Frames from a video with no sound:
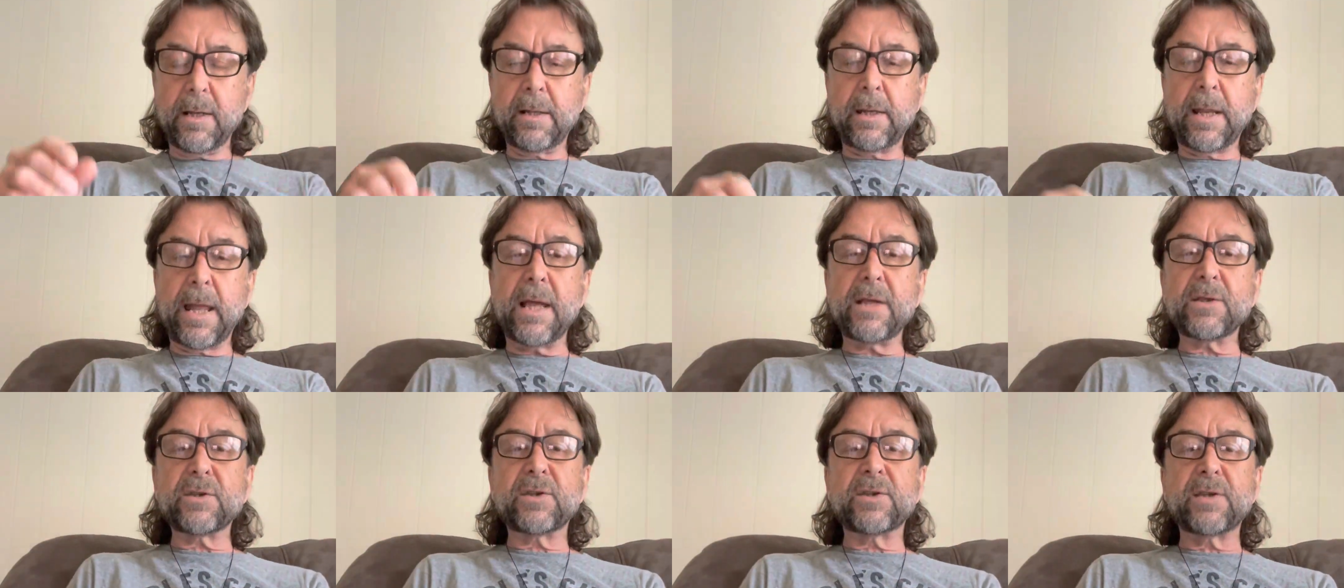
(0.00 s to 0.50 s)

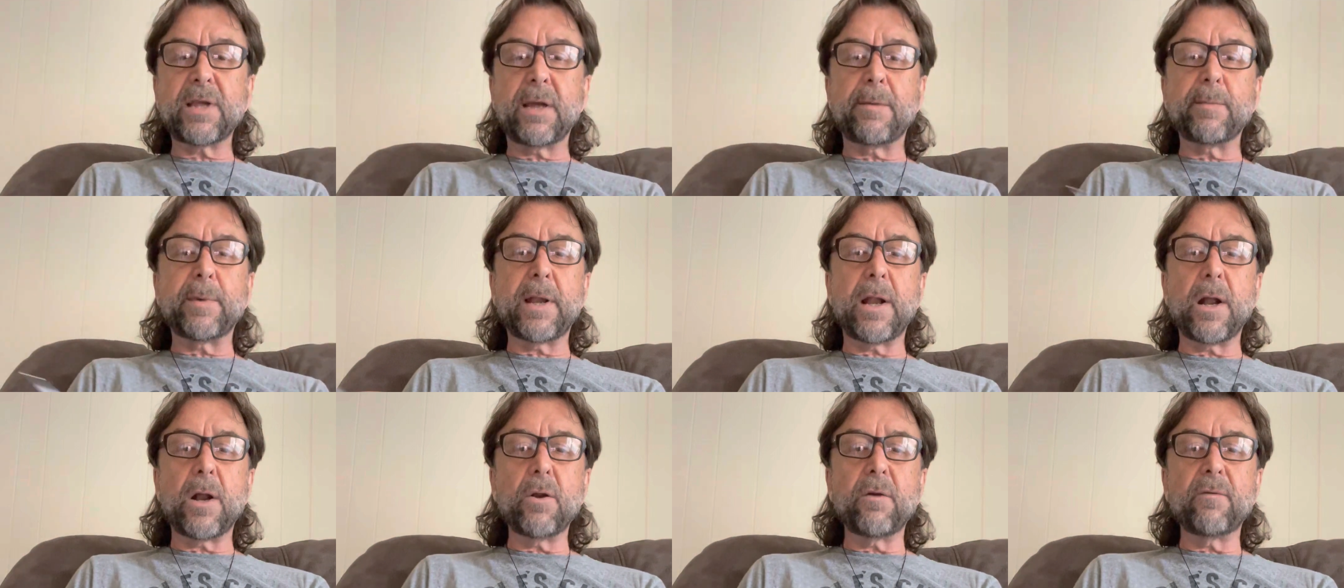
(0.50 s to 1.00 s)
last
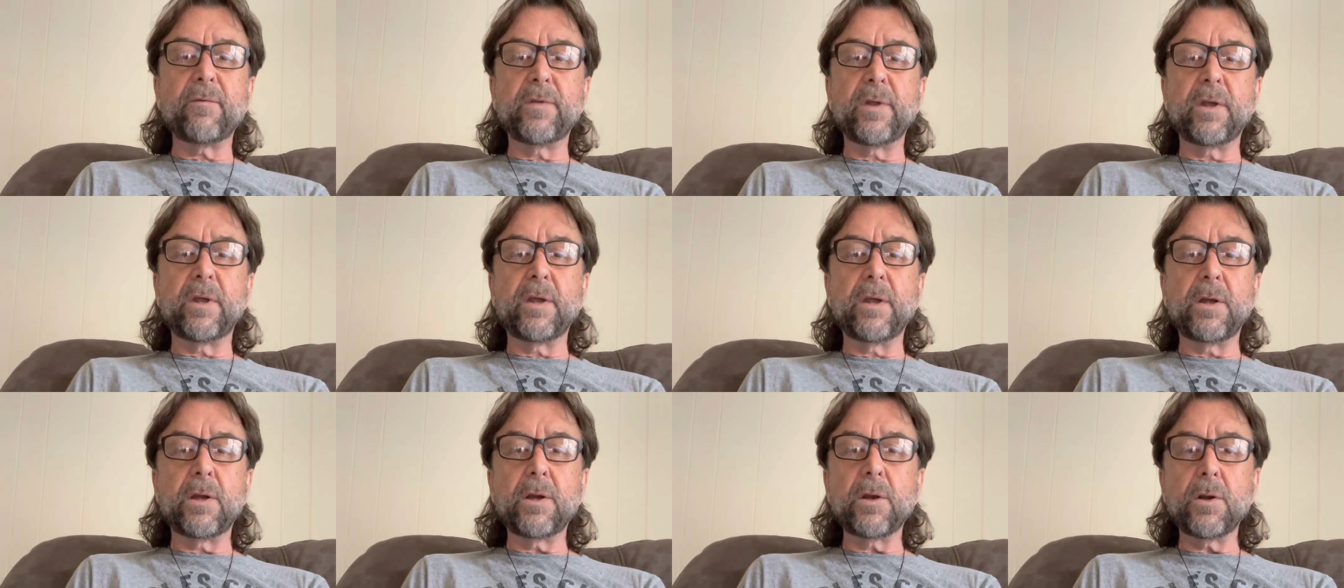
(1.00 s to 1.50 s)
seminar of the
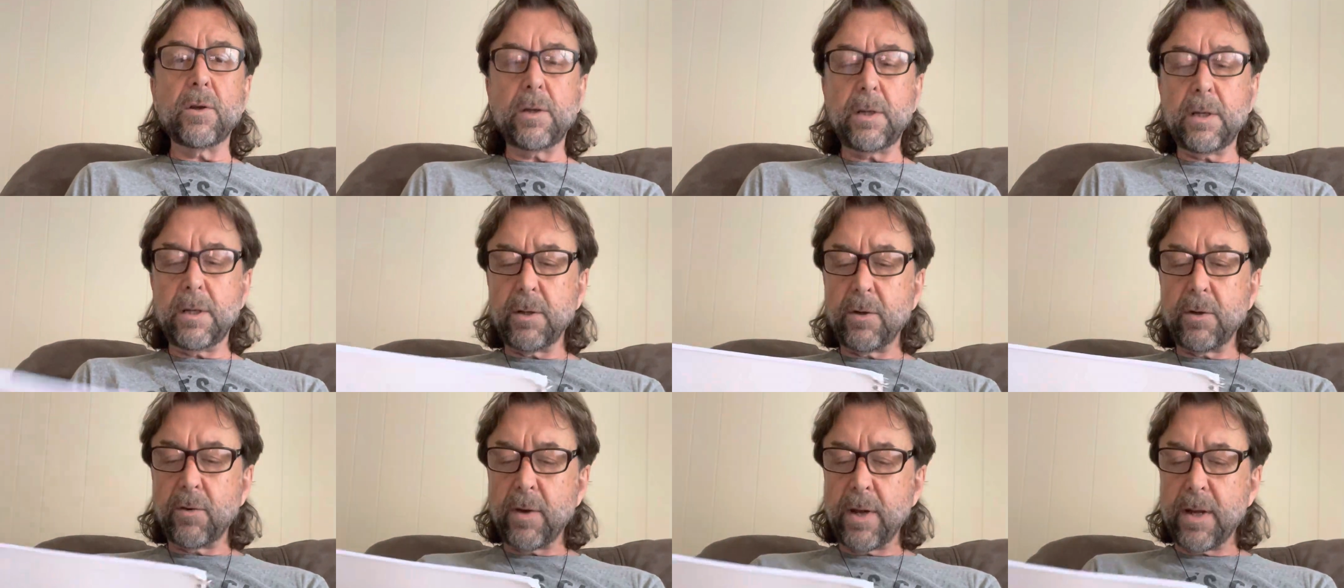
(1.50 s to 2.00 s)
year
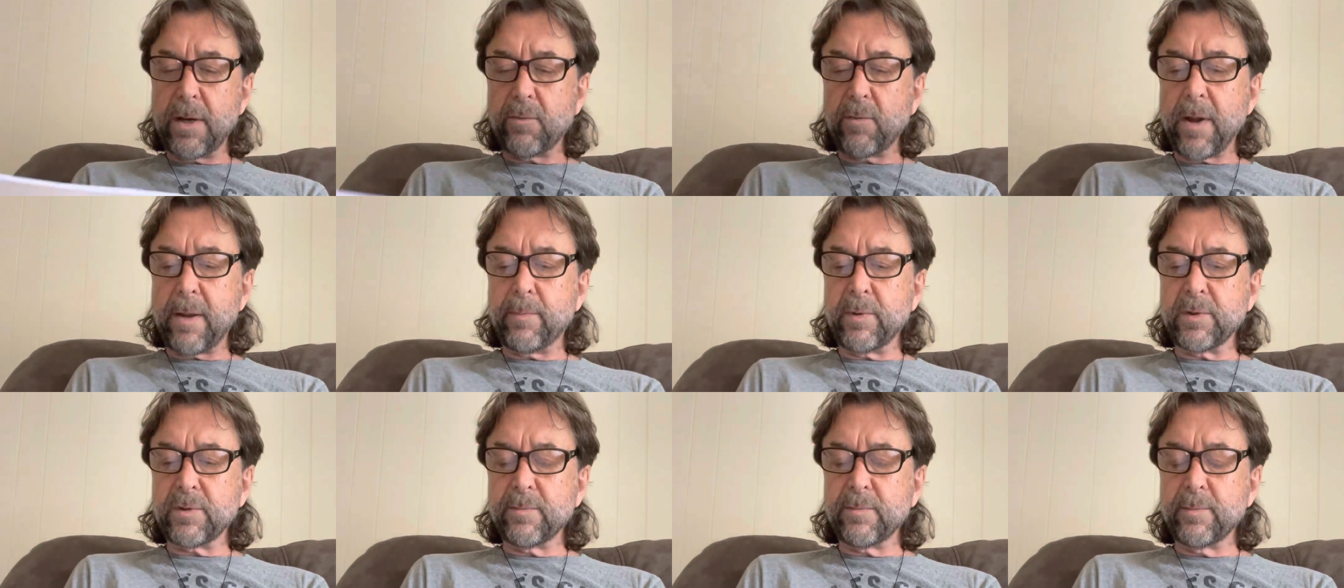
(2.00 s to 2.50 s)
in Grand
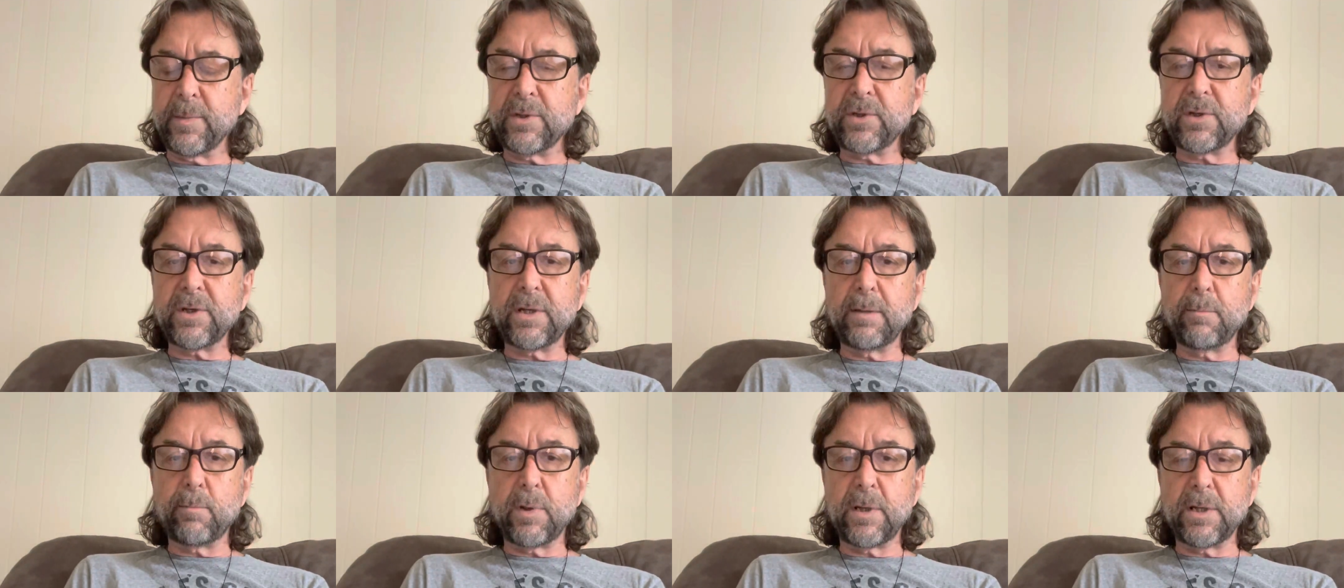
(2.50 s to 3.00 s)
Rapids,
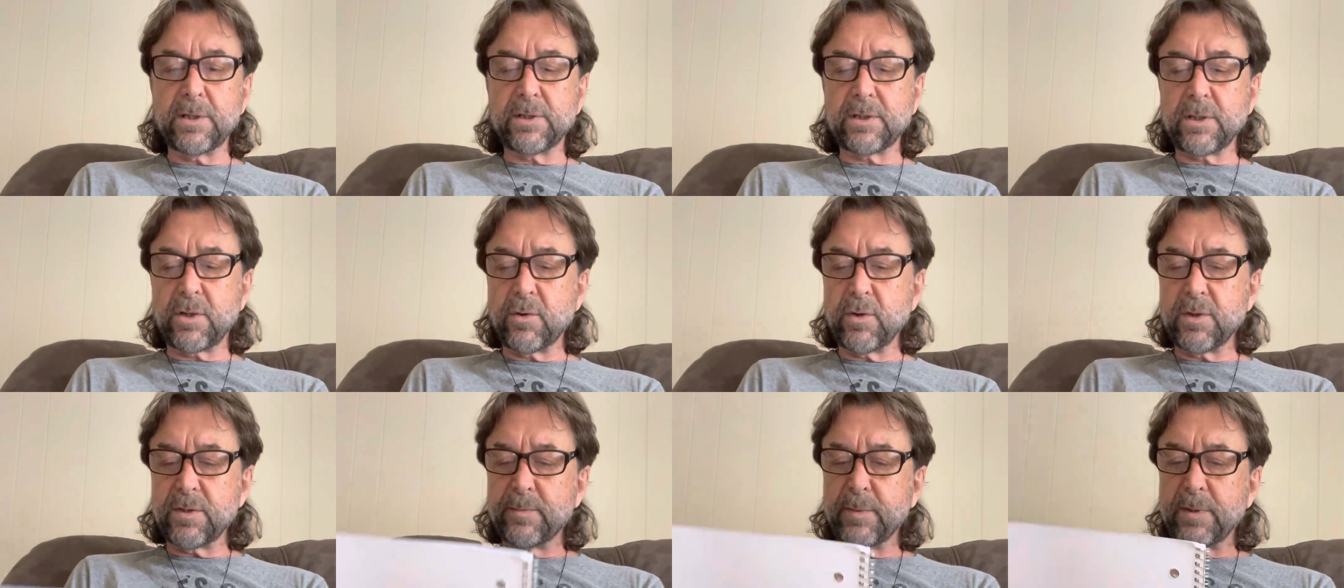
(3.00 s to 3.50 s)
Michigan, plus
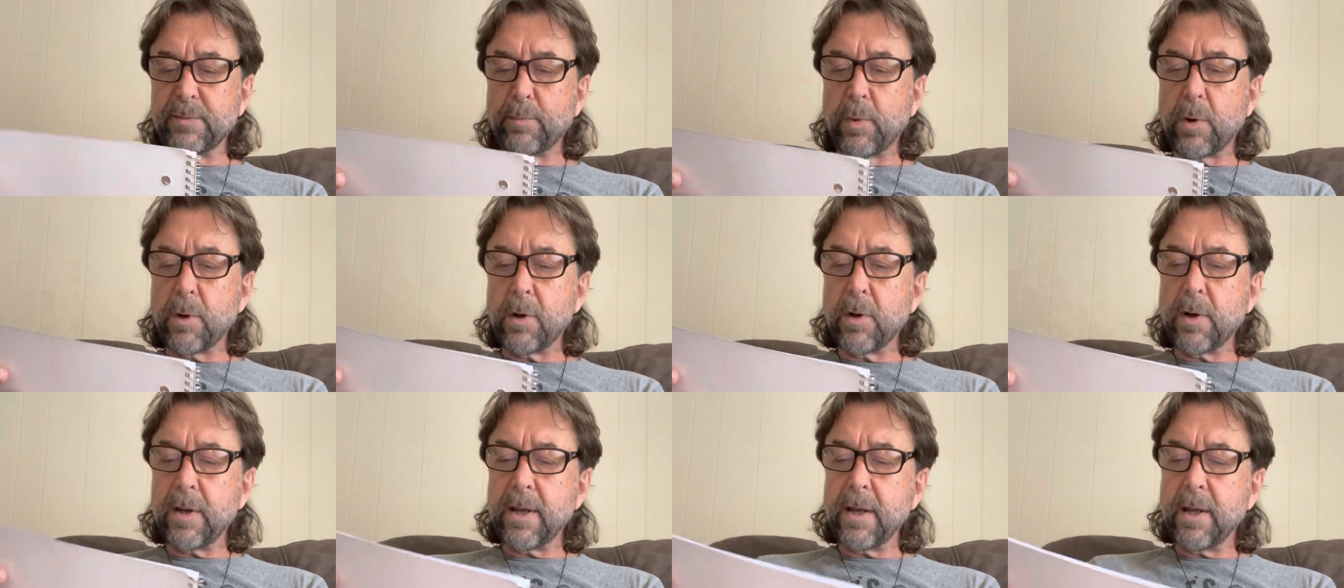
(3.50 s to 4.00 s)
Christmas
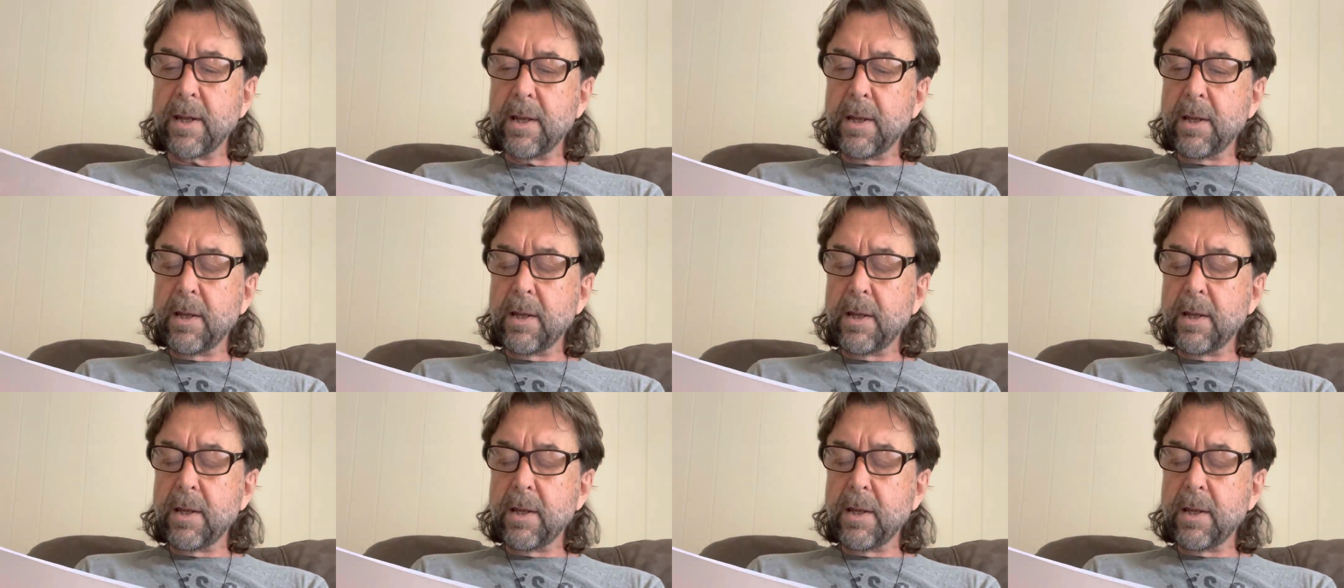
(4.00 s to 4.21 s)
party